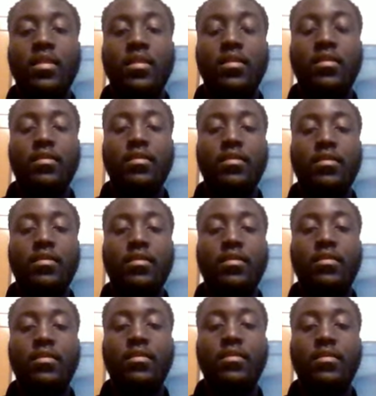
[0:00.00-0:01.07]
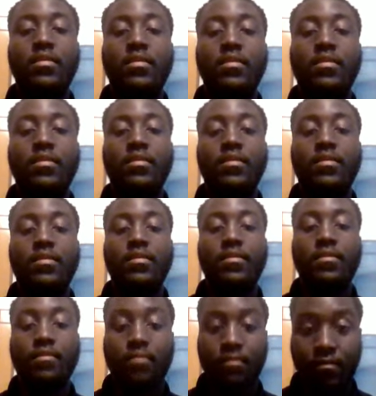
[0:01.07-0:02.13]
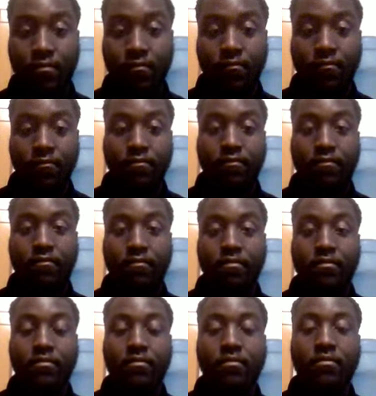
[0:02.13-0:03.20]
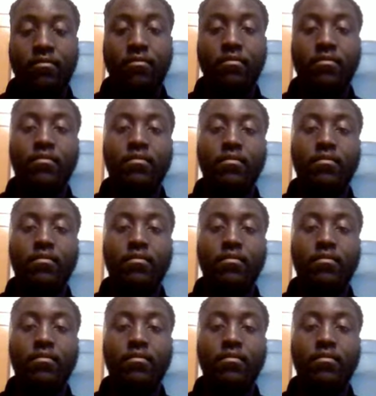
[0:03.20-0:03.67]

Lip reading: (not speaking)